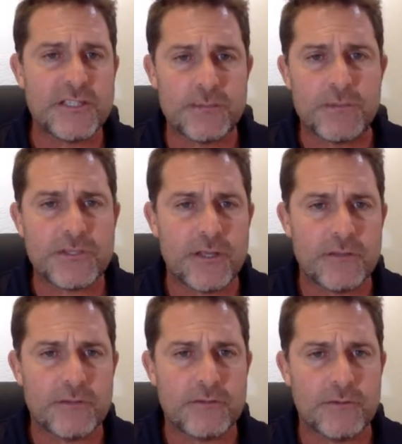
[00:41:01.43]

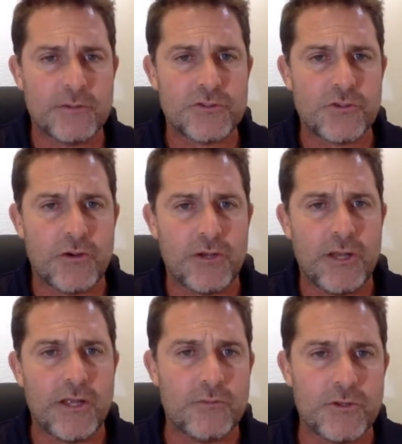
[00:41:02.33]
60%
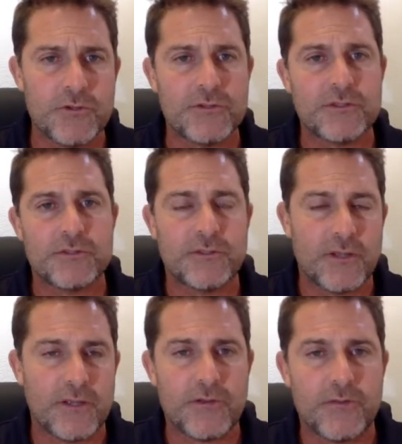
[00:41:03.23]
Chardonnay, and we used
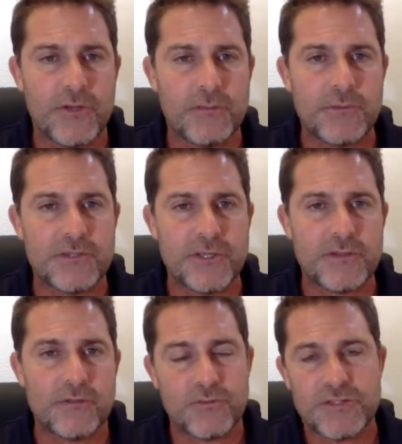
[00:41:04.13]

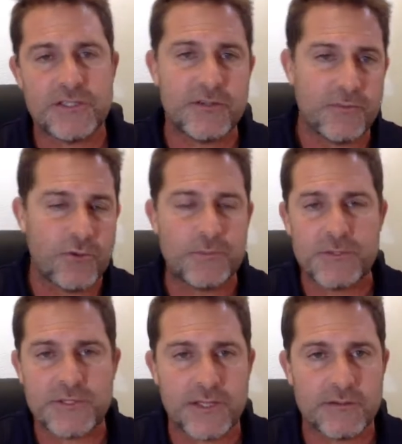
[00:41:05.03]
30% or
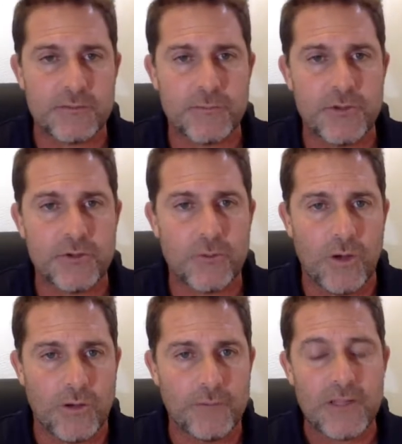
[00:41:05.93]
40% Pinot
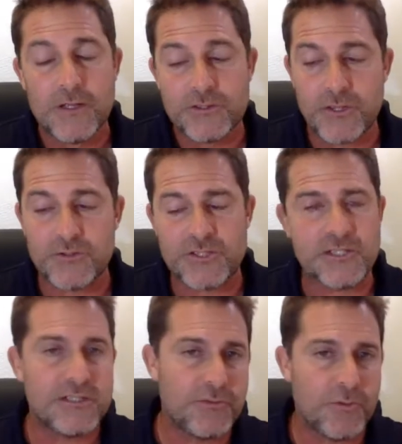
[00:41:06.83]
Noir. So
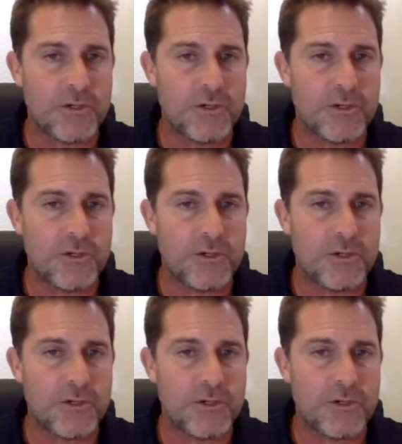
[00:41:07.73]
60%